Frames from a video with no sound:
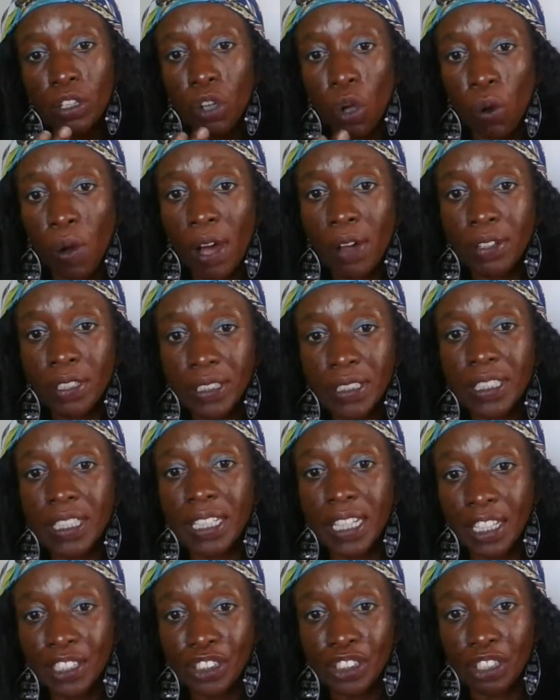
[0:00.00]
go out into
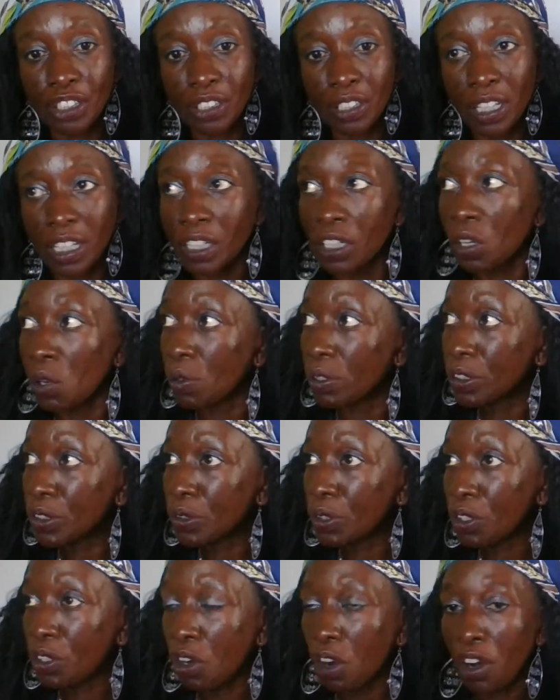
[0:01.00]
nature, like go
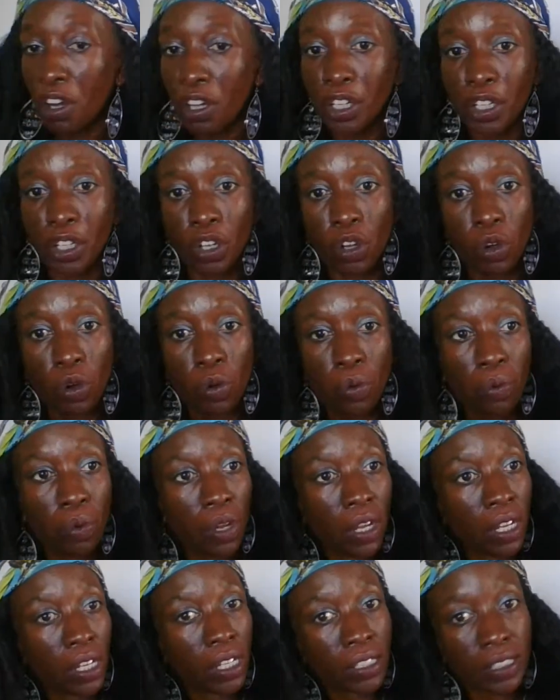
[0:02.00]
into a garden, go
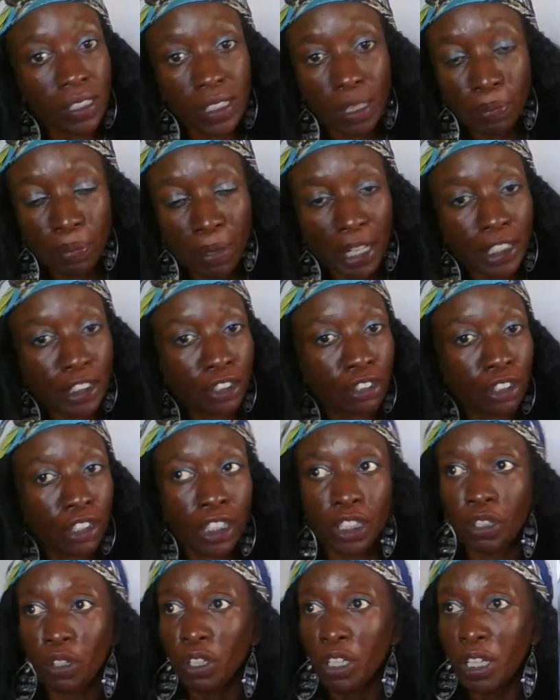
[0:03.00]
sit by a
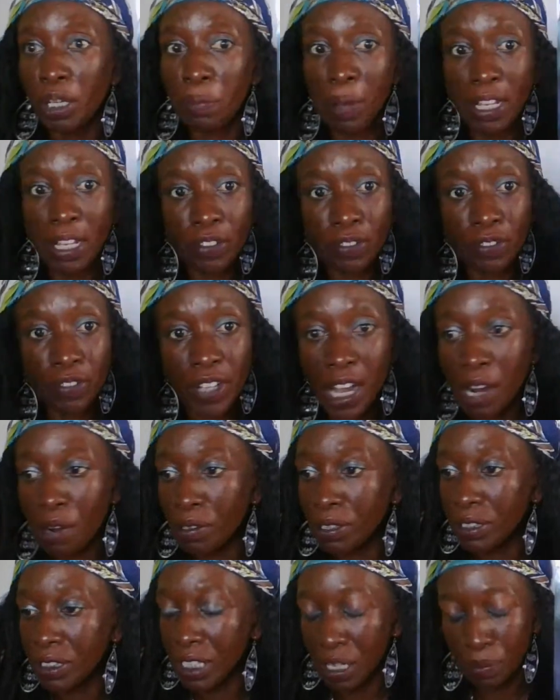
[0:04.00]
tree, go get by the
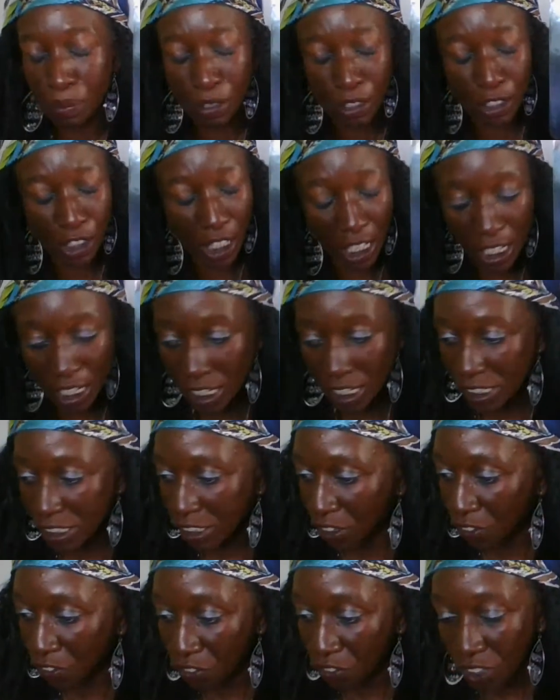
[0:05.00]
flowers, like put your hands
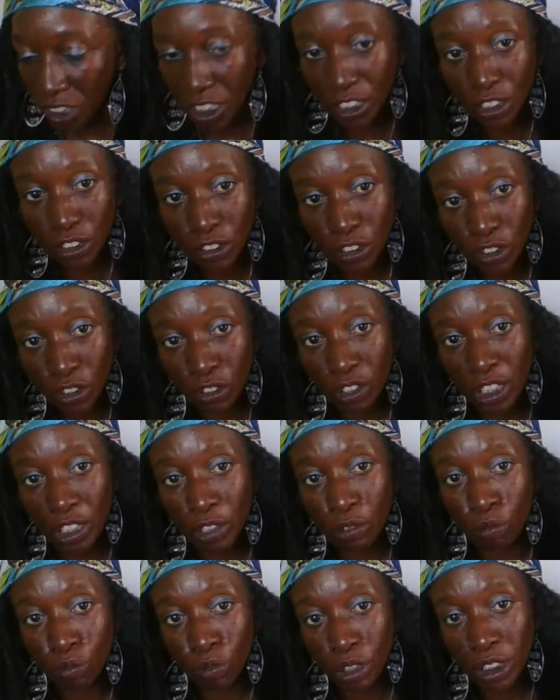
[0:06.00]
and your feet in the dirt and
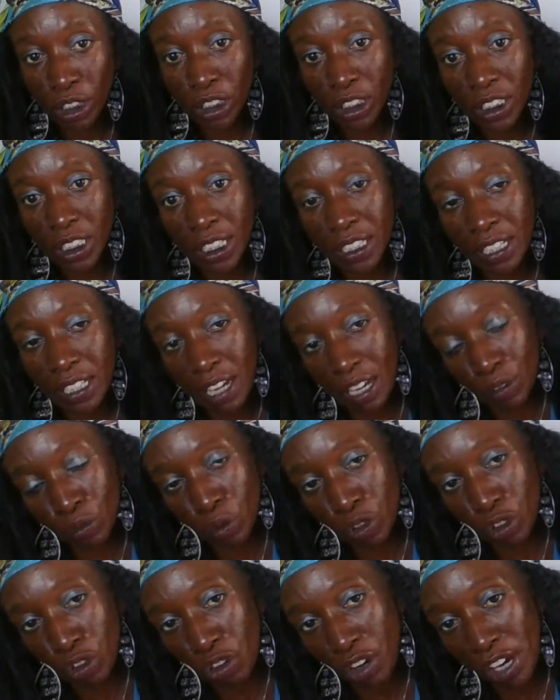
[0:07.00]
like really connect
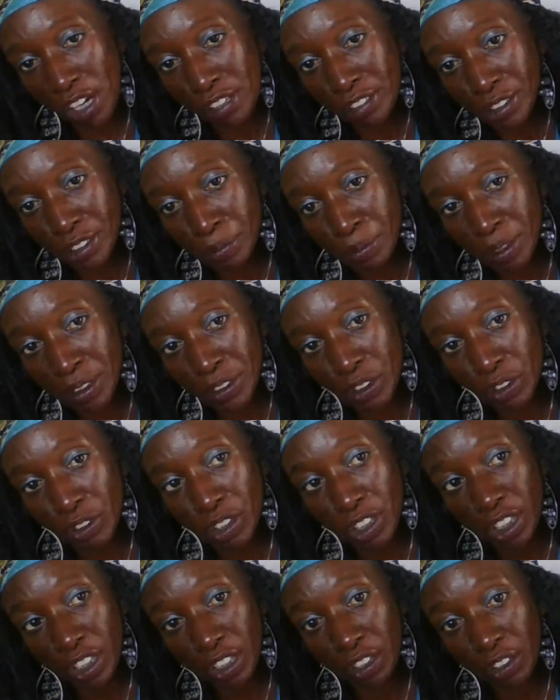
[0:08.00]
with their energy, because they're
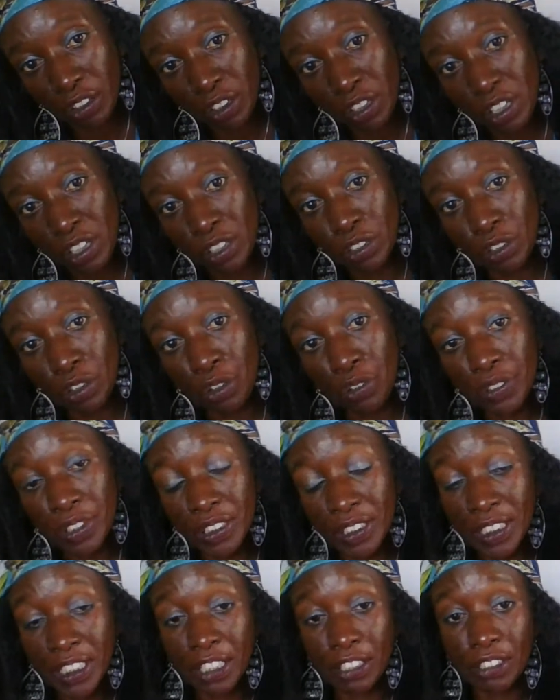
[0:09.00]
here. The earth
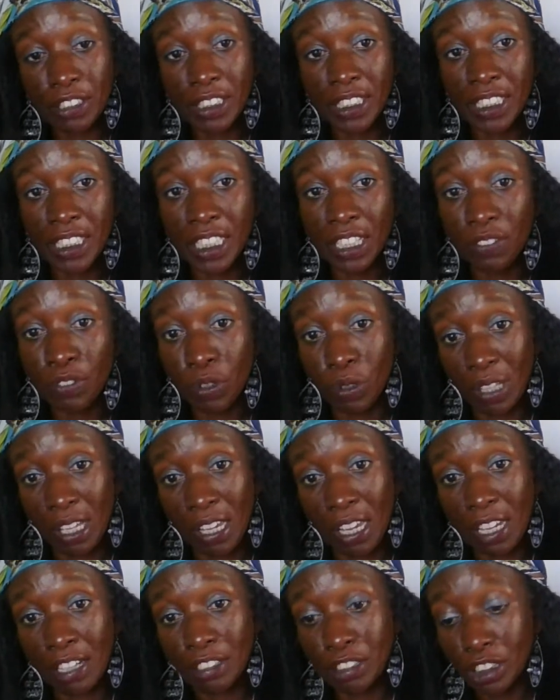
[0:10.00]
is here to give you
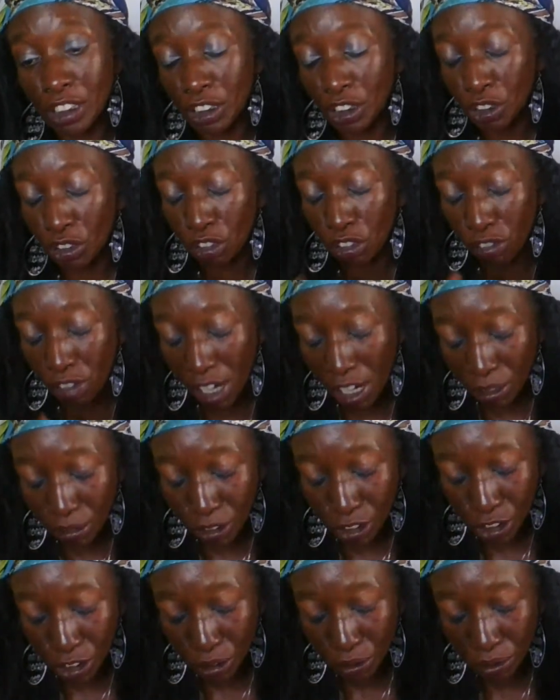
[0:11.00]
that energy, to
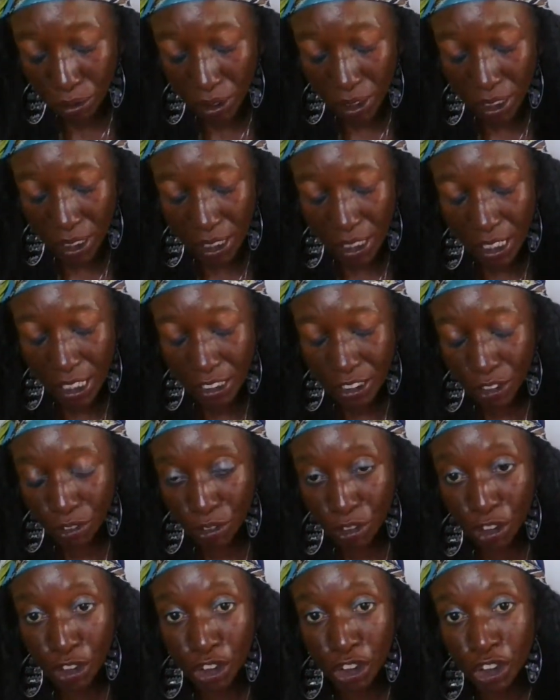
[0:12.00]
ground you and to
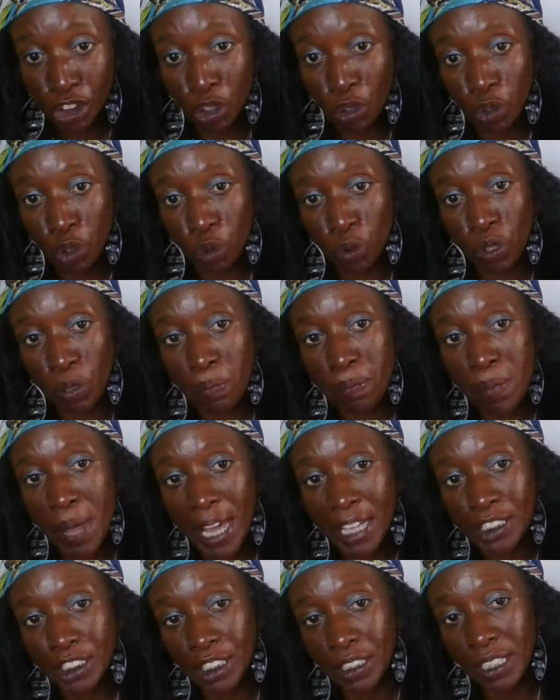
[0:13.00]
really show you the
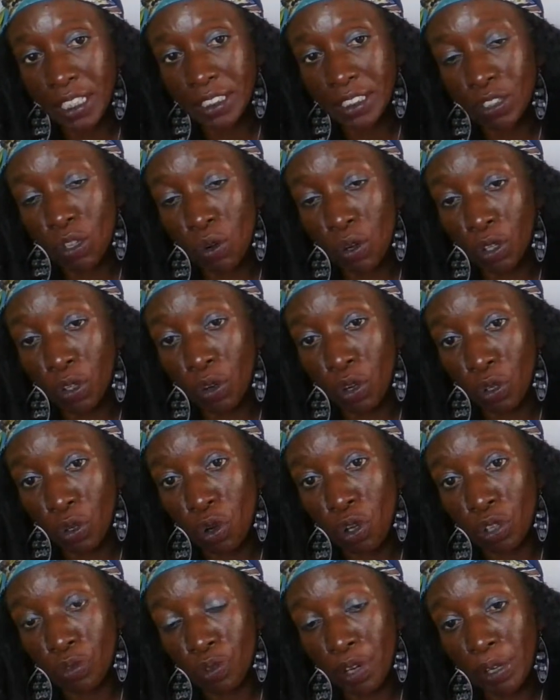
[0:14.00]
magic that's going on
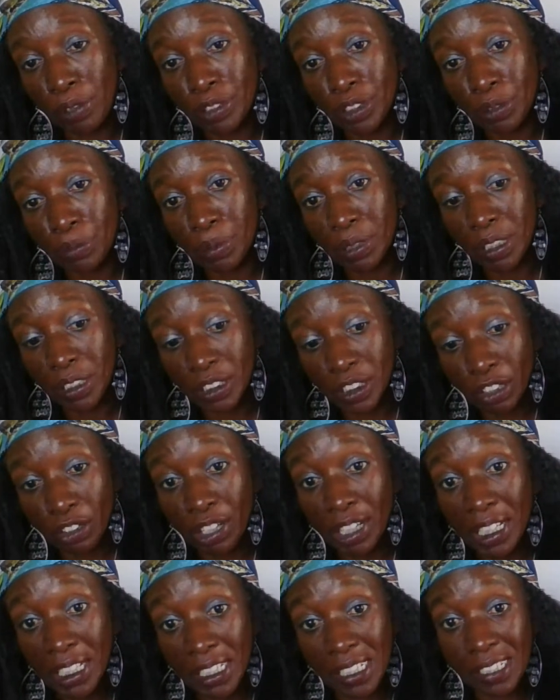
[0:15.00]
all around you, because there
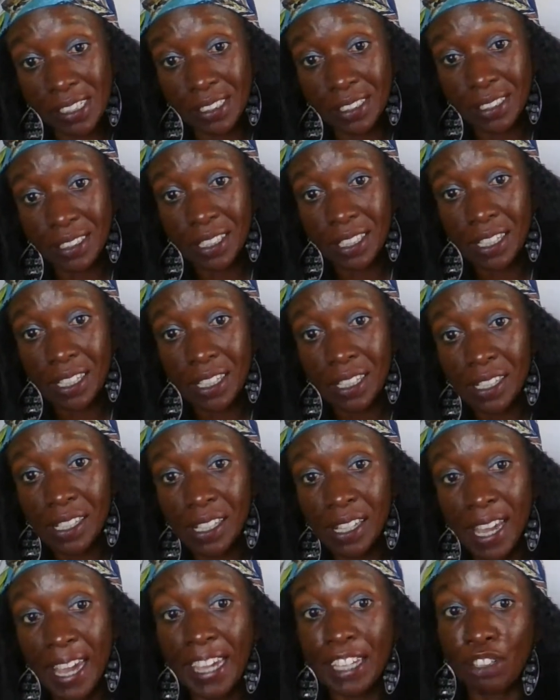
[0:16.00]
is.
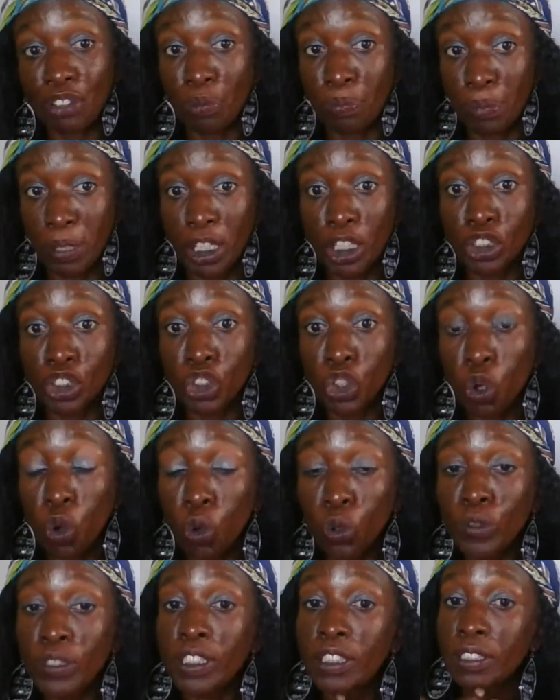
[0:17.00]
And you're being
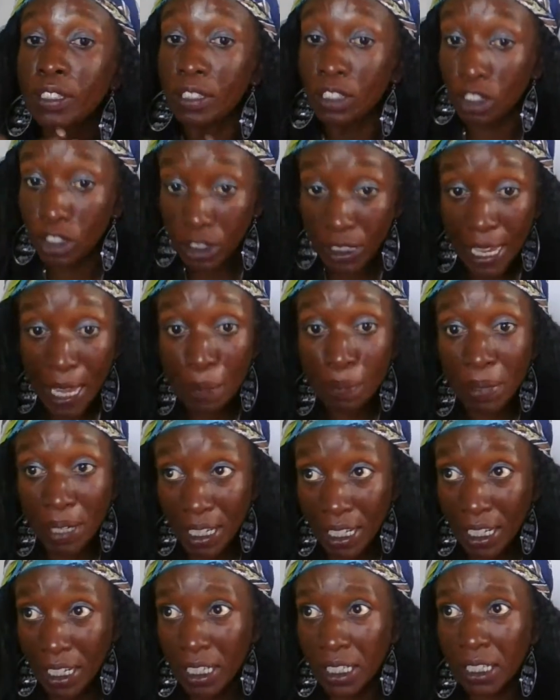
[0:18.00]
told to tap
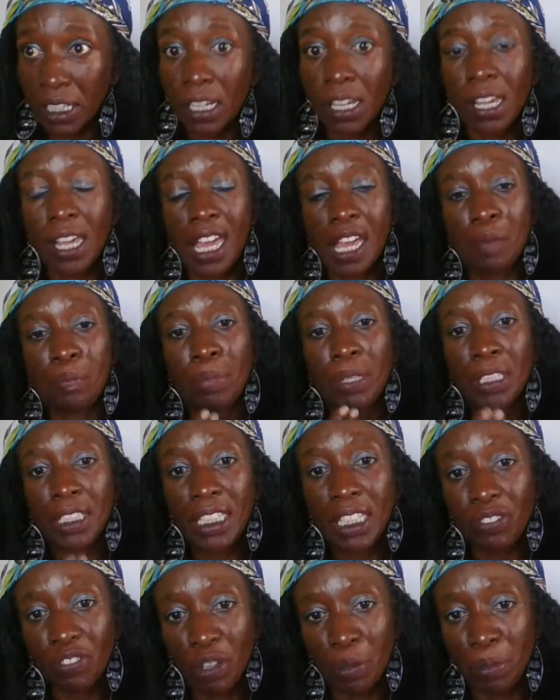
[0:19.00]
in and
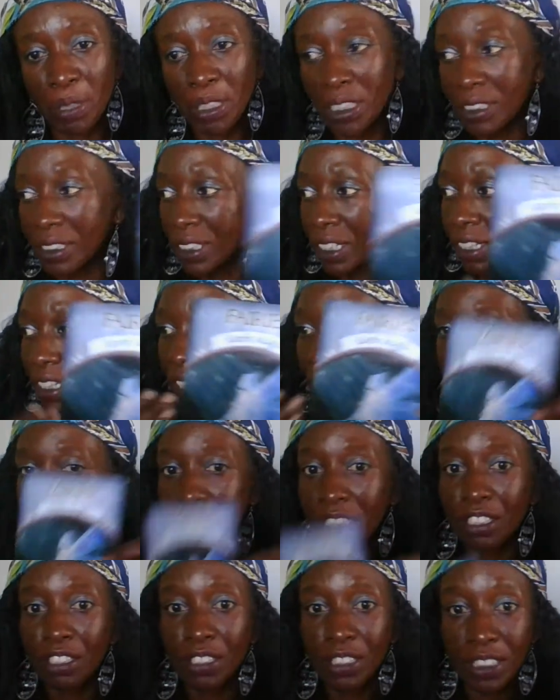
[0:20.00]
believe it, because the things
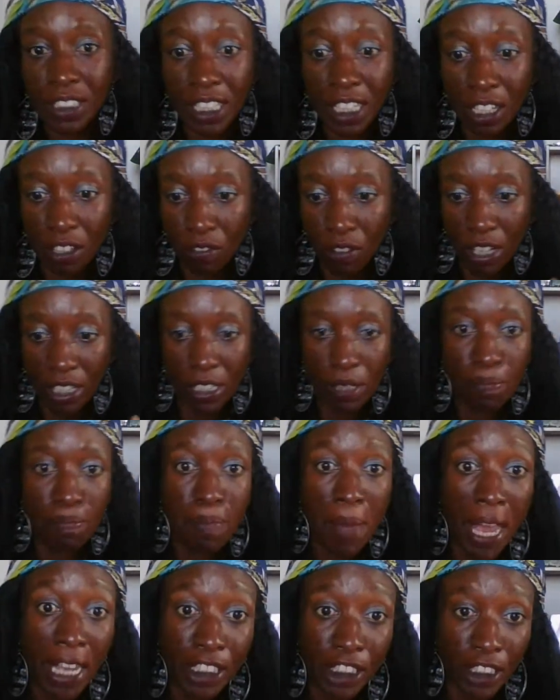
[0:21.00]
that you're seeing, right, the
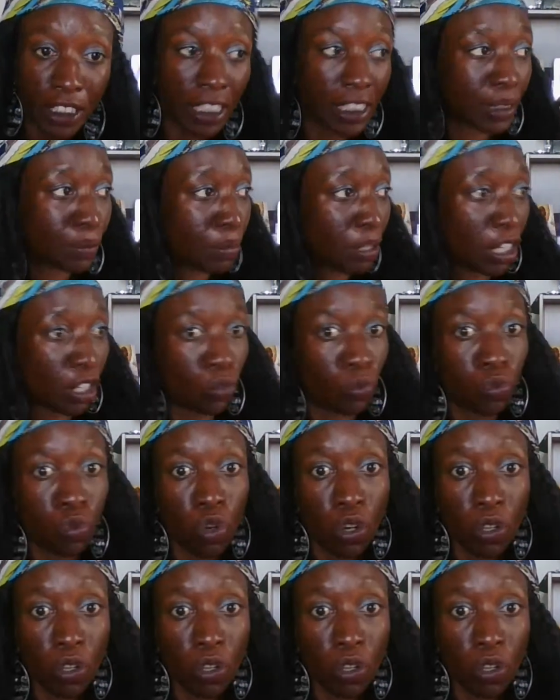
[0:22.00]
magic that's being